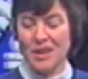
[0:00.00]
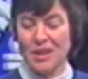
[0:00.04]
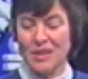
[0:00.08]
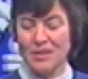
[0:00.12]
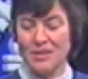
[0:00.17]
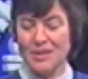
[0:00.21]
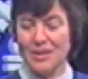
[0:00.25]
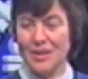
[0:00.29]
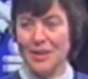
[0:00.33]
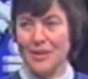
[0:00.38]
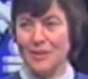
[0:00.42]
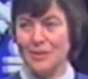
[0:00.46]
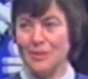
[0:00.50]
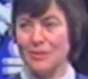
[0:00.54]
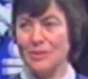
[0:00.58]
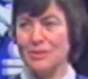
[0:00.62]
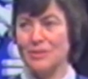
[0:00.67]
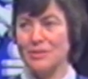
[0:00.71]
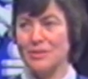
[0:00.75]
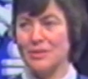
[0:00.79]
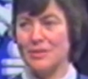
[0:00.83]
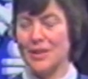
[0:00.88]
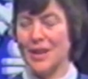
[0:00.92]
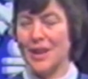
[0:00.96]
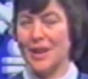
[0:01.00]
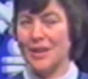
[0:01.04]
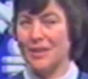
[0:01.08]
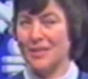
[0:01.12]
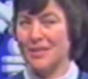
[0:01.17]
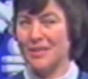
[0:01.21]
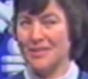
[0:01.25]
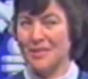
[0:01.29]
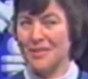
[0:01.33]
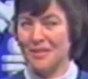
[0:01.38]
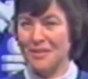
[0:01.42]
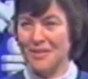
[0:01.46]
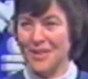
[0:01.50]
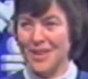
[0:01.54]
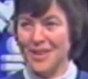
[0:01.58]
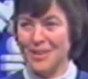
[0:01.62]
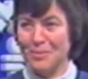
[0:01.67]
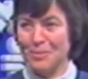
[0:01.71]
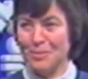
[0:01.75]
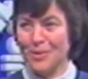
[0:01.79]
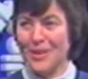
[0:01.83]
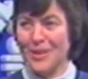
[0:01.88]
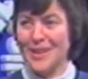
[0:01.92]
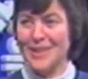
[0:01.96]
ontological status or
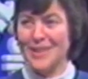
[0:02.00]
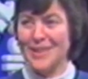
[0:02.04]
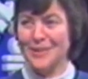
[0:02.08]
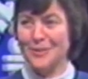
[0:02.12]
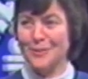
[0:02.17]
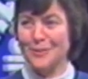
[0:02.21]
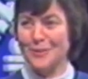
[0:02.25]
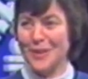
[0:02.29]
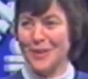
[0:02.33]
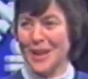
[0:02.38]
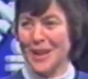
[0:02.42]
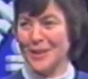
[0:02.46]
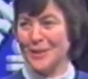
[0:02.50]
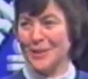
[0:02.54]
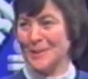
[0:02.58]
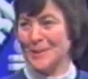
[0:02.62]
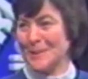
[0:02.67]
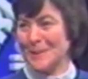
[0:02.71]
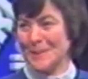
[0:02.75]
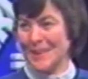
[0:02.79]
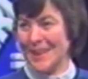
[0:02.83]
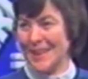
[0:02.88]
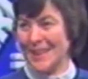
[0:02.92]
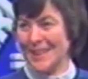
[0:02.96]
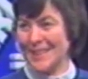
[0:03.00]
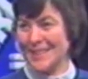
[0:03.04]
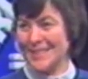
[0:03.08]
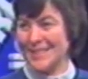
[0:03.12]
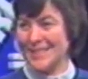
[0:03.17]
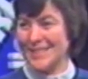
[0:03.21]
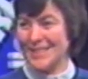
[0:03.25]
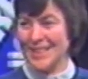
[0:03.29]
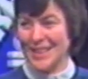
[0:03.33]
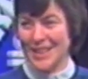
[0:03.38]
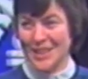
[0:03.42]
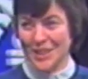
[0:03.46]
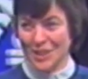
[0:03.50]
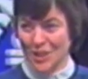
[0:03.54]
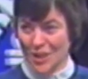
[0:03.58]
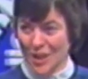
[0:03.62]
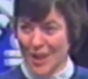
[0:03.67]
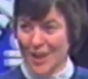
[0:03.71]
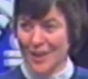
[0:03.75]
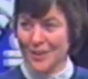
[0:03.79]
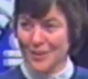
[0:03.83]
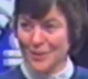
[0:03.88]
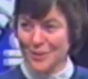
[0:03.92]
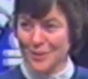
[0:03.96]
any perennial value as
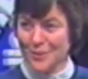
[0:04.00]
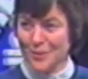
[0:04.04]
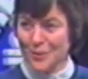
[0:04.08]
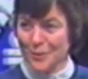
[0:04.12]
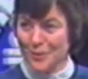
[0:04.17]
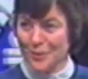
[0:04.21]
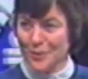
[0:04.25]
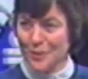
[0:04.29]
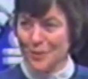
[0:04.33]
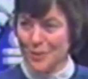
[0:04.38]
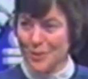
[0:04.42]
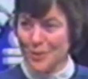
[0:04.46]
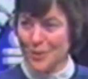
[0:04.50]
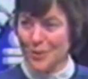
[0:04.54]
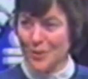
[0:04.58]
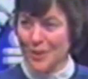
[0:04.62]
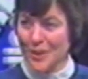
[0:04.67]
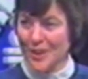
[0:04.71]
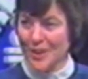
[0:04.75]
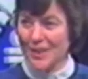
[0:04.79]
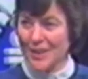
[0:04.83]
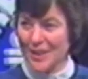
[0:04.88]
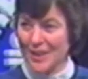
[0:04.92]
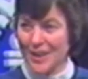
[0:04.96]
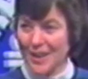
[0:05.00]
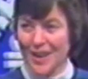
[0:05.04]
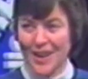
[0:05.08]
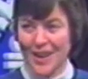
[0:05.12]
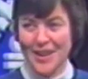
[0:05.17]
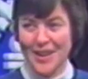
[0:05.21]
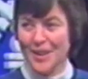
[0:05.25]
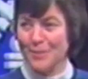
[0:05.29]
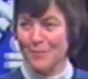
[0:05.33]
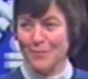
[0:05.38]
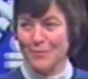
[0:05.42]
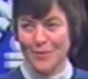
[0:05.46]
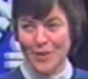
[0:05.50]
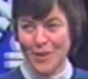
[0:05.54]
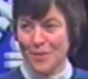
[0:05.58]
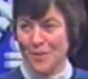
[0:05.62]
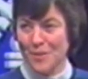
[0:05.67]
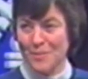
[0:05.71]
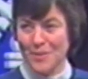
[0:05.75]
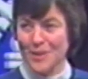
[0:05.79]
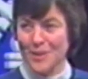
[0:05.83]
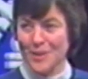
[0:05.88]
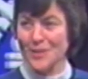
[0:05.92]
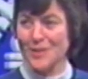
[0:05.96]
channels for future thinking, I am
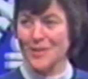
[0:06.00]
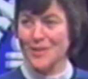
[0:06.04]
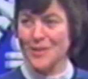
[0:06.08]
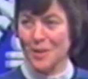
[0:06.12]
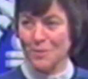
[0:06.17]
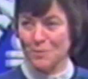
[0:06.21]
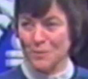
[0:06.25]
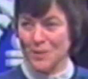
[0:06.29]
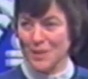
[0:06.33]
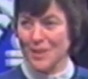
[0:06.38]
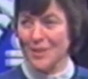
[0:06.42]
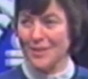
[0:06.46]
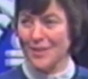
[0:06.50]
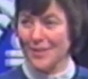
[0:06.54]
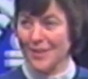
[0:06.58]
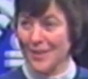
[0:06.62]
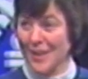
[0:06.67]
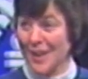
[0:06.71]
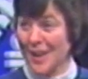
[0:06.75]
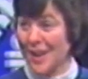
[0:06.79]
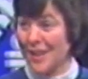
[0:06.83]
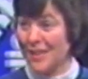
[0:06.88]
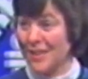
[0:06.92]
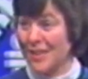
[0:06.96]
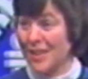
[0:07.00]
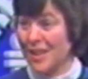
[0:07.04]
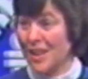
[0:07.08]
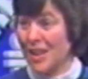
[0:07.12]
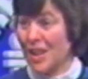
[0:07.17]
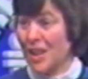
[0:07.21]
very much a skeptic on that.